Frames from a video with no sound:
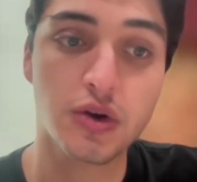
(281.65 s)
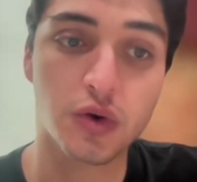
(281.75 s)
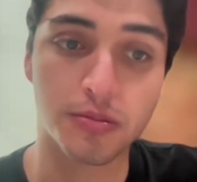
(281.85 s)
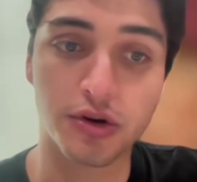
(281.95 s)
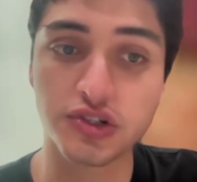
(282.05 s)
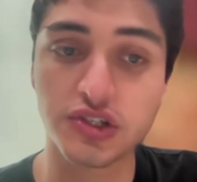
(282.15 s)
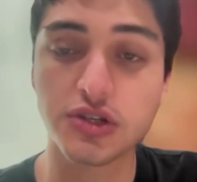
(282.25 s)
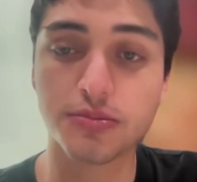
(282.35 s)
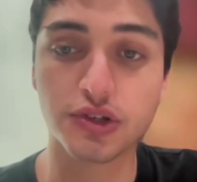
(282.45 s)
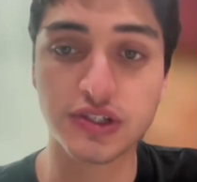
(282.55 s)
or persons
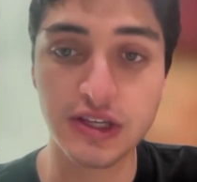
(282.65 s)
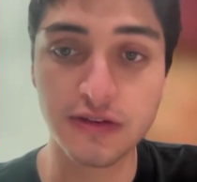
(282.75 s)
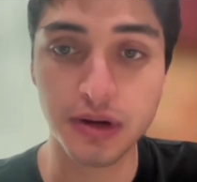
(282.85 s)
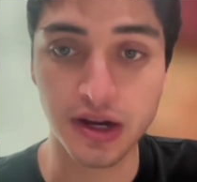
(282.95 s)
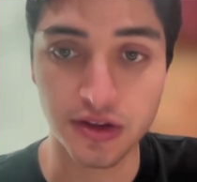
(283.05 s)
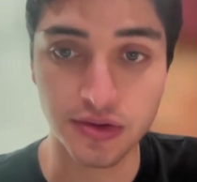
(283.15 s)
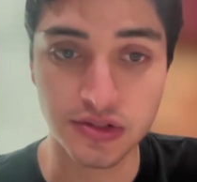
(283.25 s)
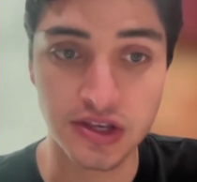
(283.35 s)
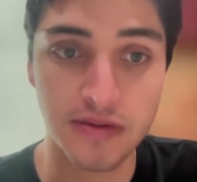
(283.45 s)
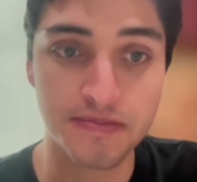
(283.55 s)
perceived by
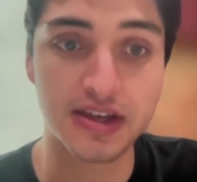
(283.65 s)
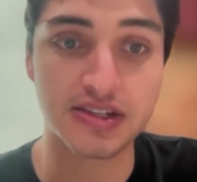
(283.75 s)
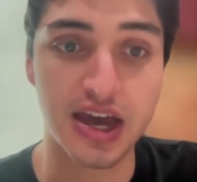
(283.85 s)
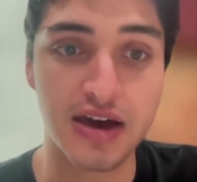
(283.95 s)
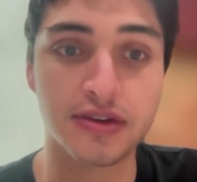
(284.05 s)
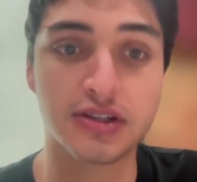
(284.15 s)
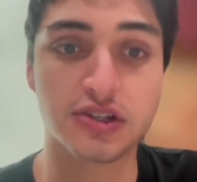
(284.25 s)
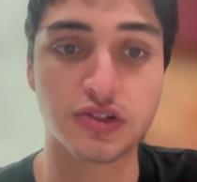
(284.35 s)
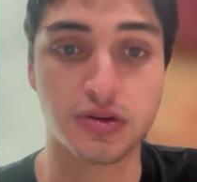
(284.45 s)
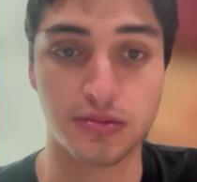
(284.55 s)
others as having
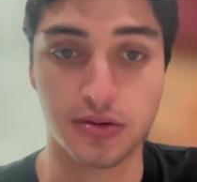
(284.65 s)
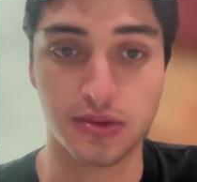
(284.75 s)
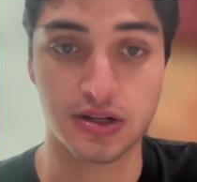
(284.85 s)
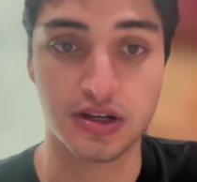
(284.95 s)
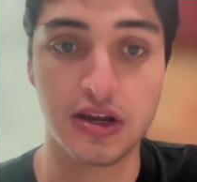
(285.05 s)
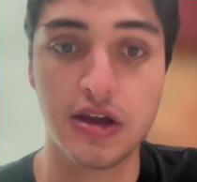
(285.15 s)
such an impairment.